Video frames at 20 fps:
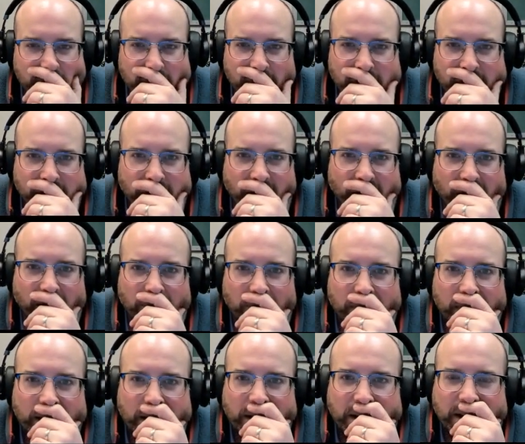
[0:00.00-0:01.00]
All right,
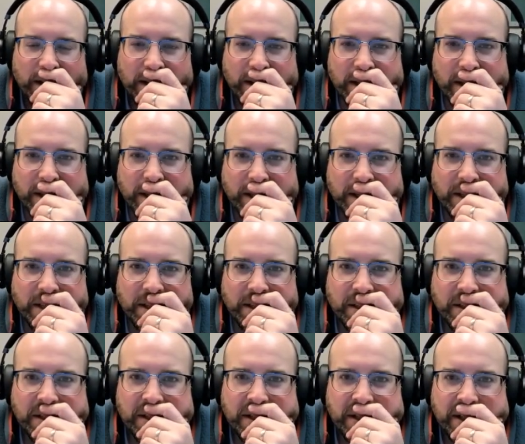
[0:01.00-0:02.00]
and
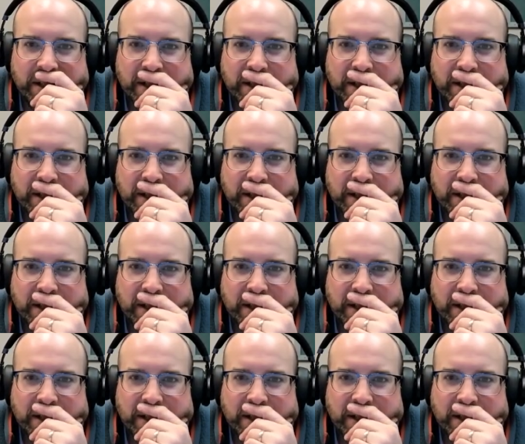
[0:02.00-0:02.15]
then